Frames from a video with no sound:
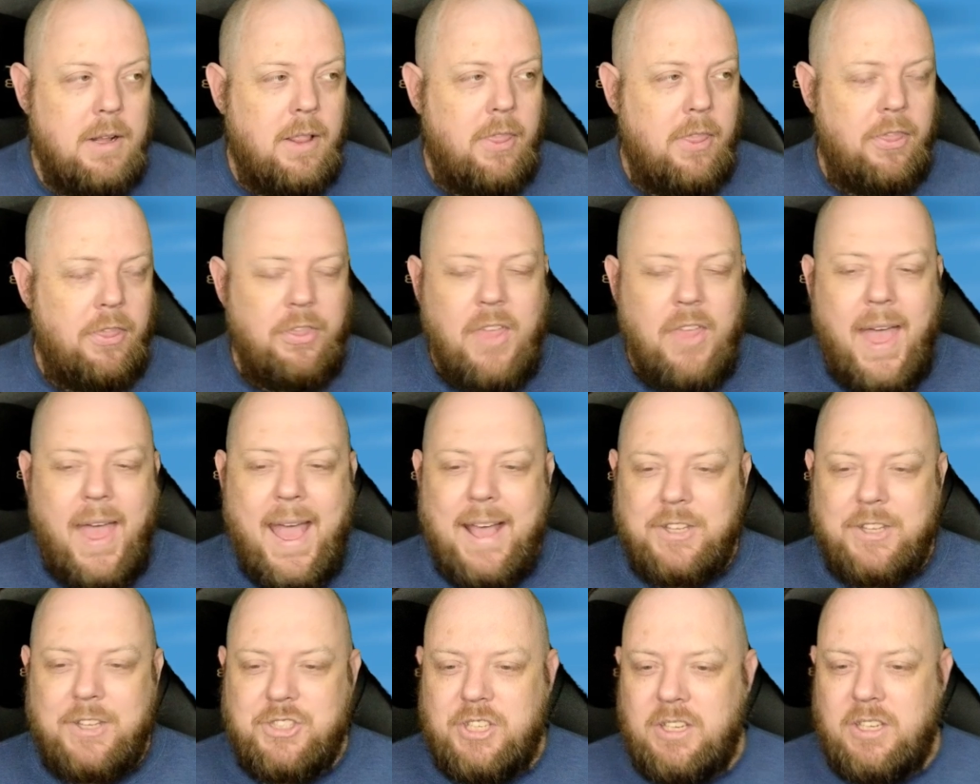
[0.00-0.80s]

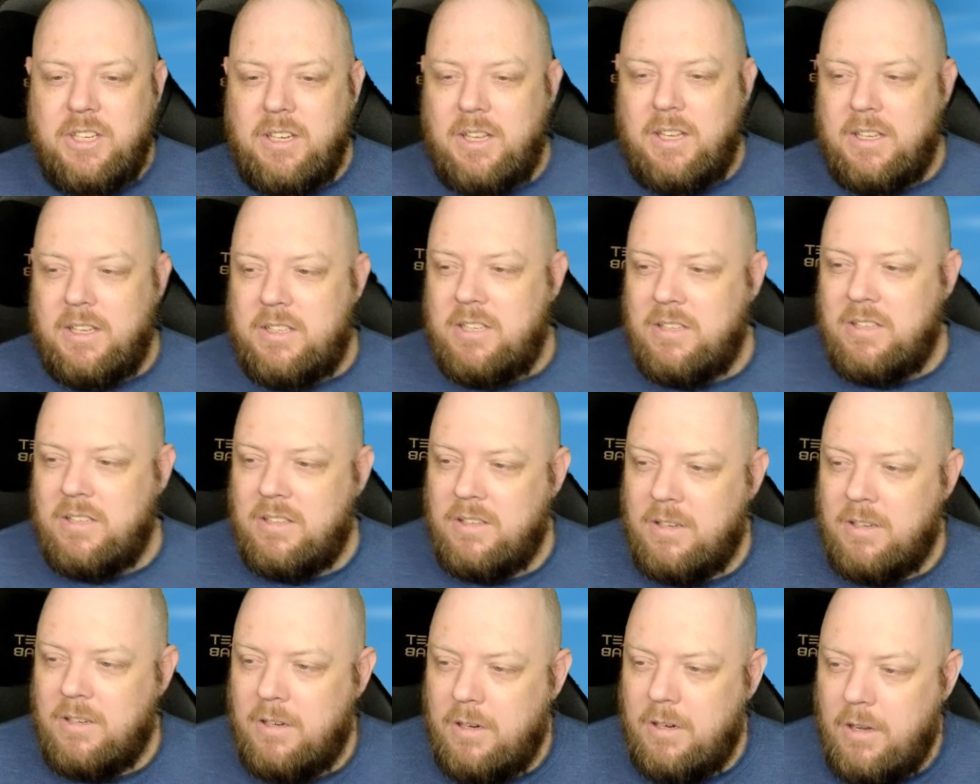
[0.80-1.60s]
"That's it.
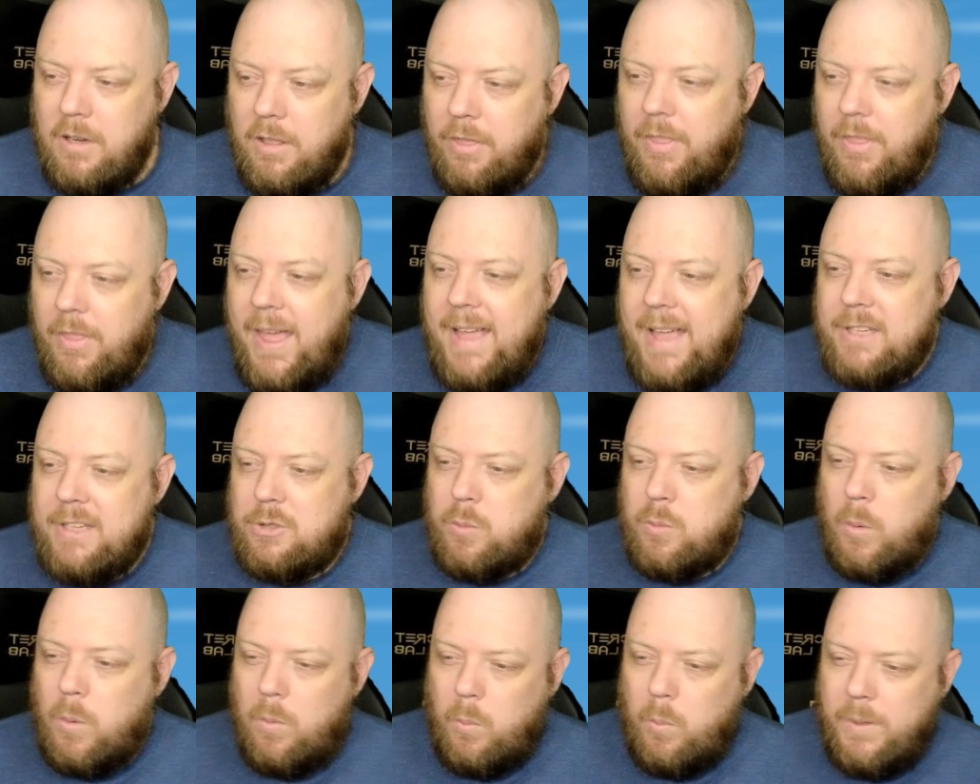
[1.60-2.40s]
That's
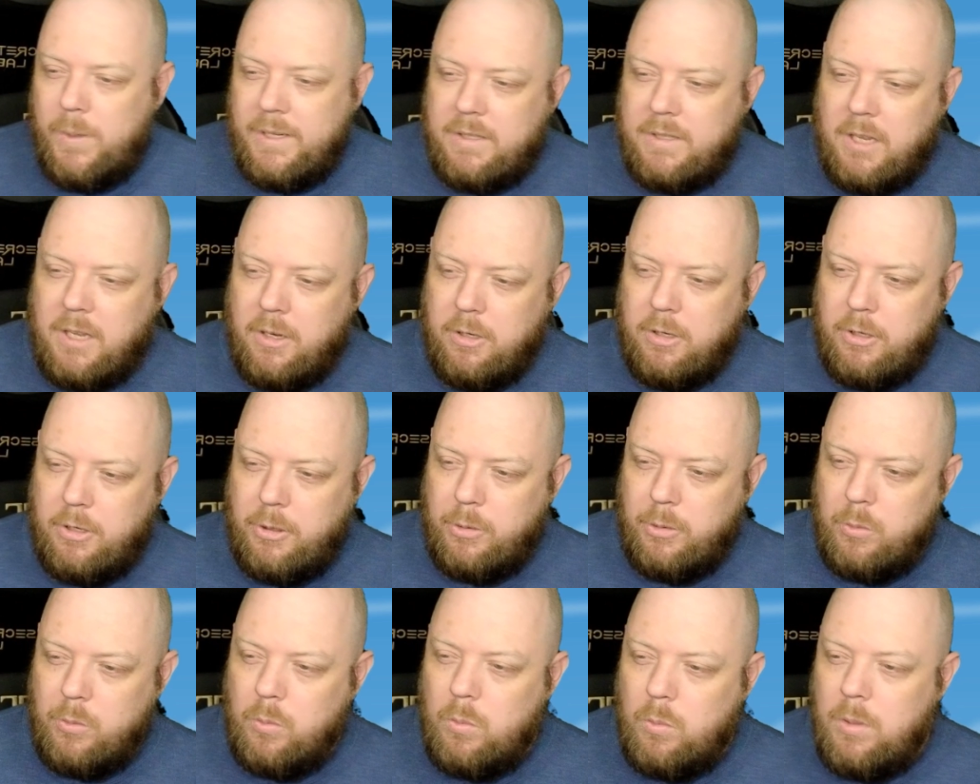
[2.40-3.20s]
what we can
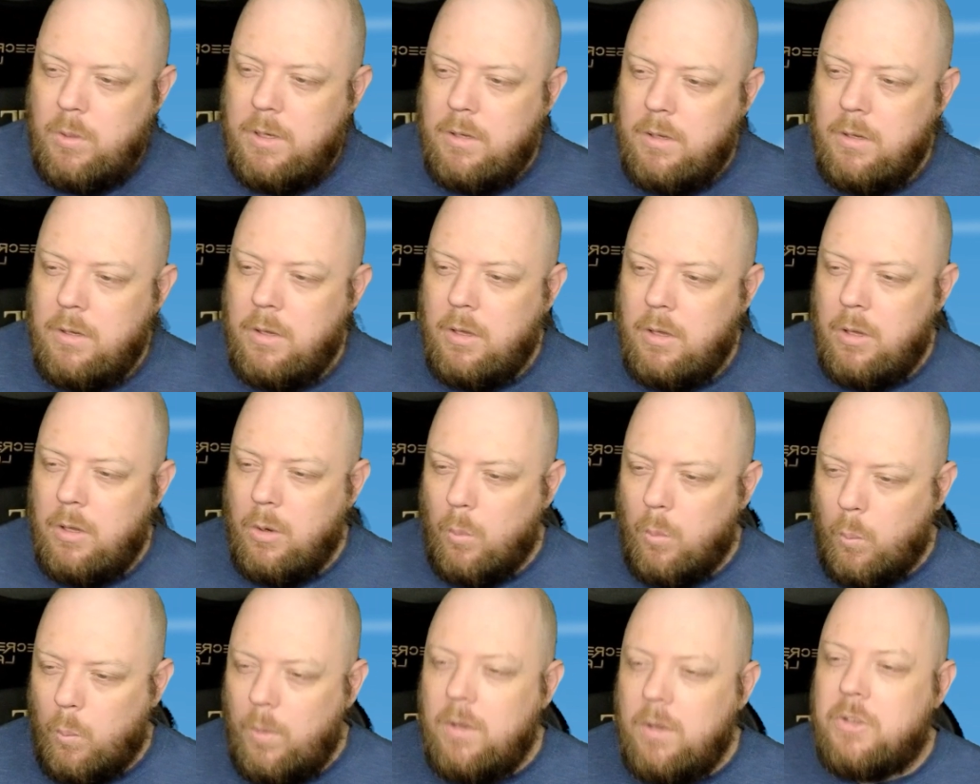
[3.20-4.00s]
do.
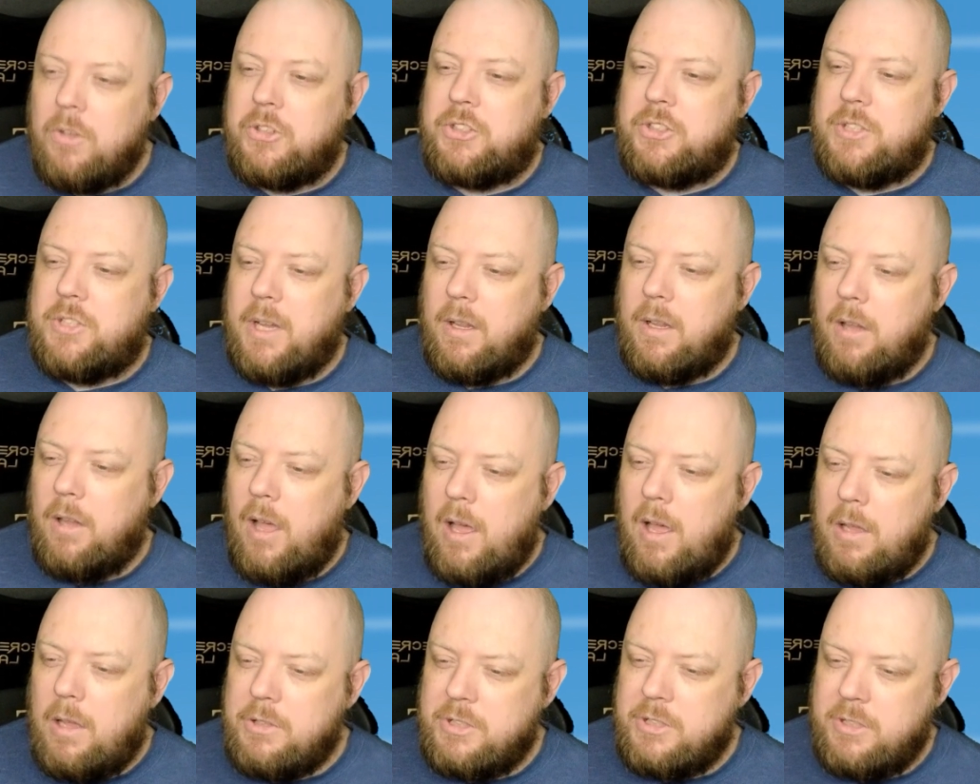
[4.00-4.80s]
We'll sell
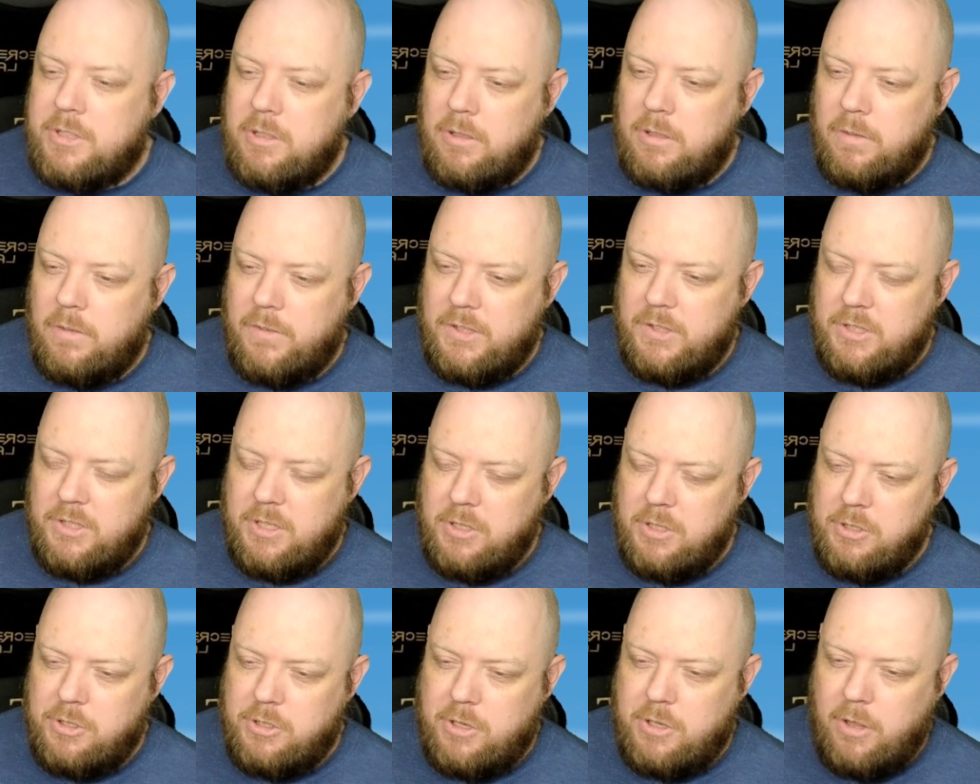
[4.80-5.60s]
our
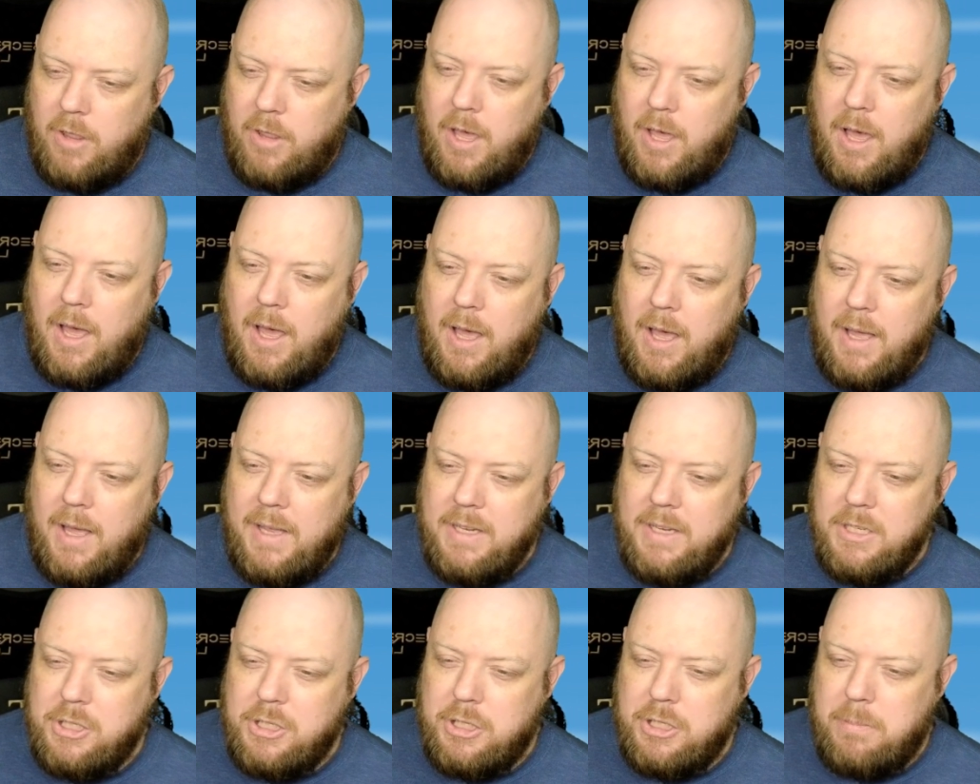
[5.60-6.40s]
services to the
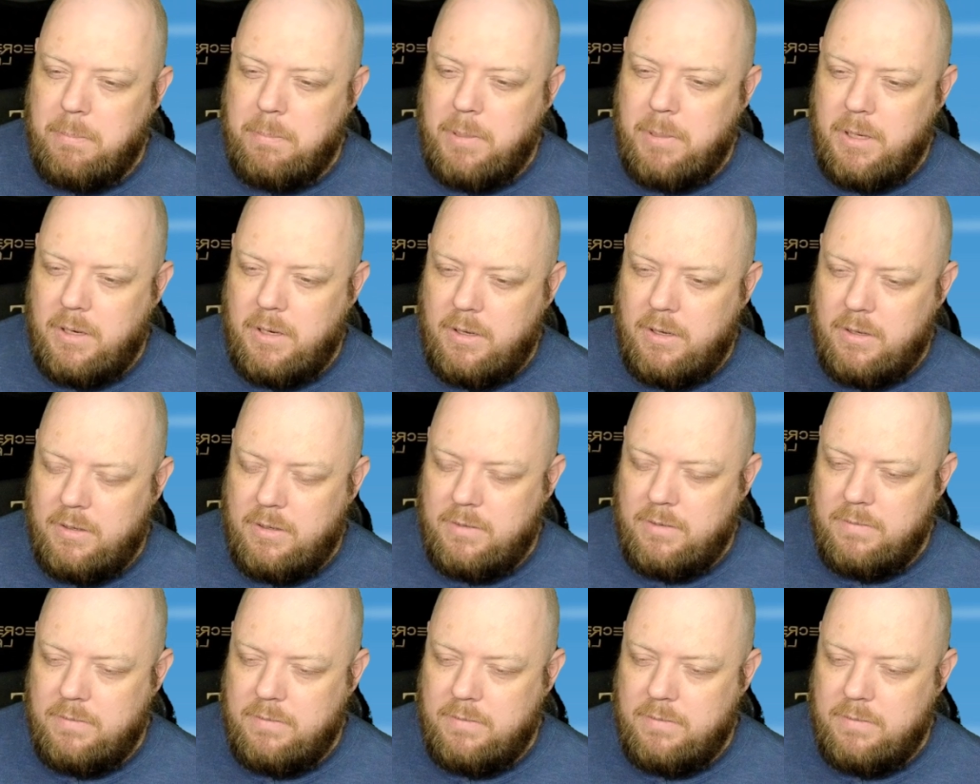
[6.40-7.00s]
highest bidder."